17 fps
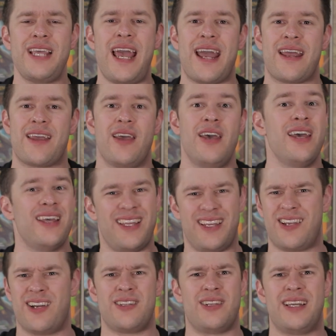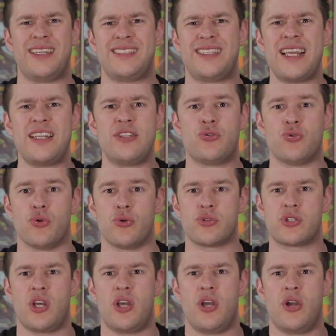deck. They're kind of like dead
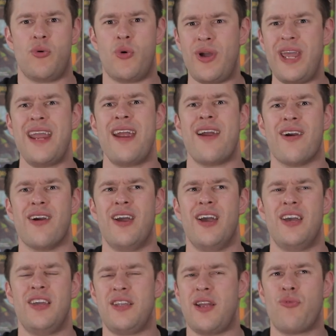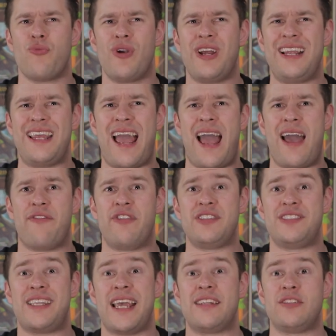draws. Well, here, you don't really have
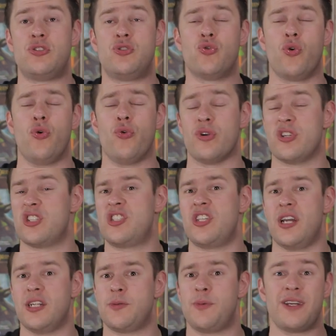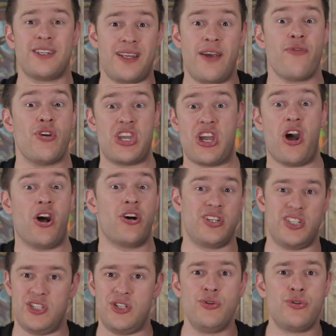a dead draw as such because every
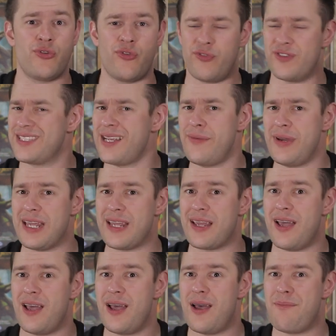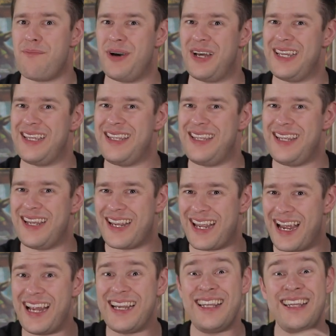card is useful for something. But you're
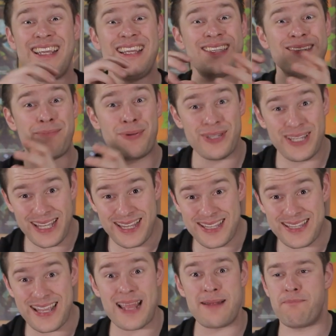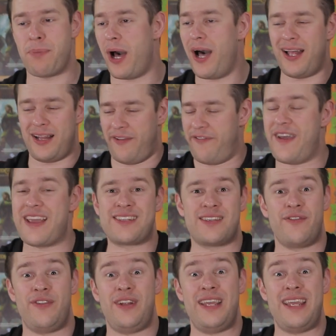going to need to put it in the dead pile,
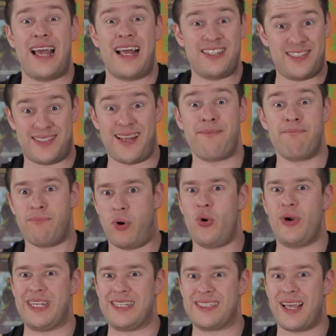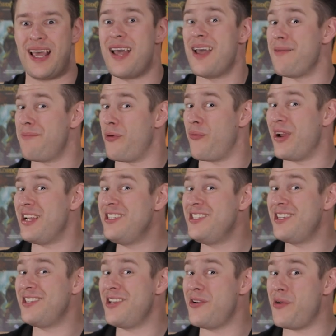effectively, at some point. But when
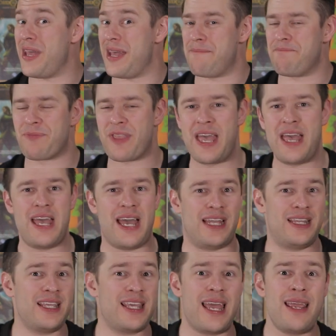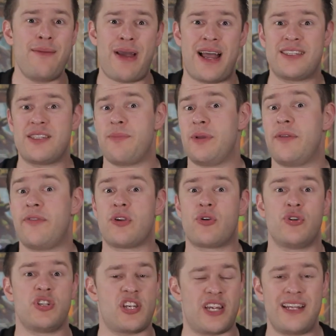do you do it? And the game has a bit of a
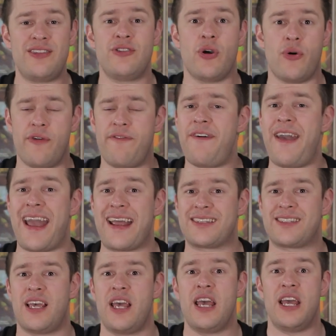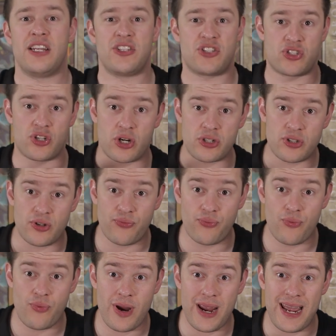crescendo effect. It starts off
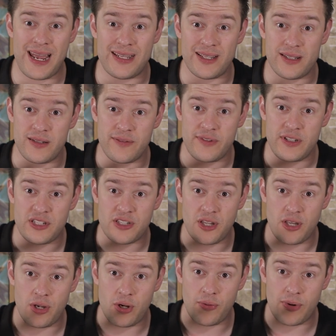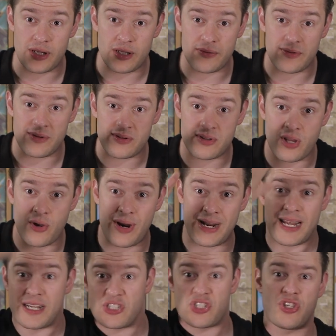relatively slow,
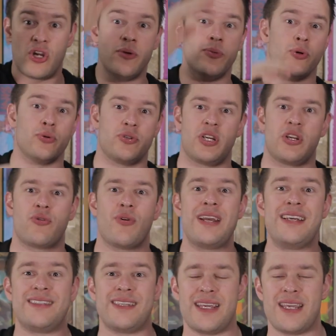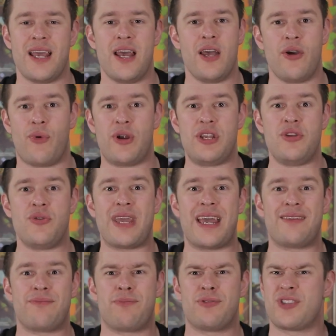and then snowballs like crazy when you
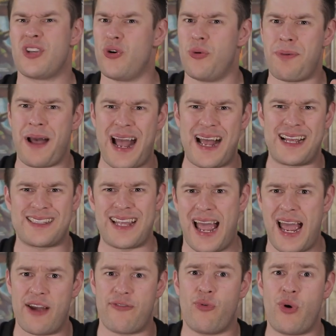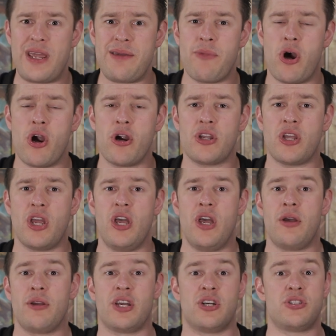get sort of past the halfway mark,
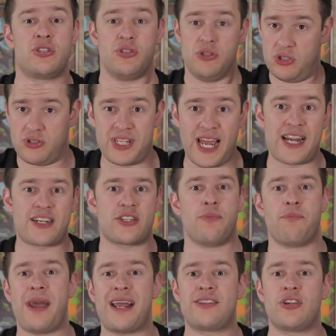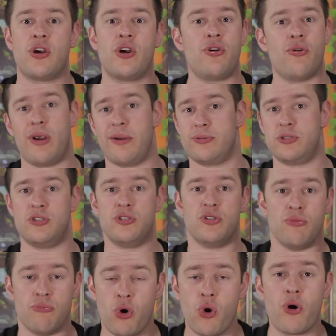because your decks are better, you're able to
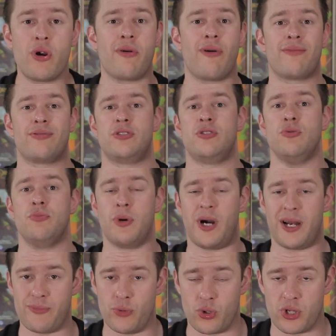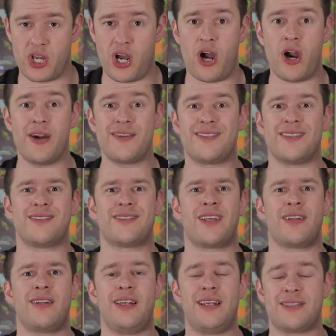do more, you're able to buy more cards, and
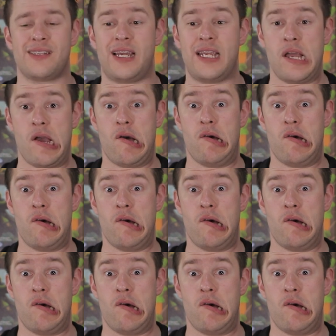suddenly it's like,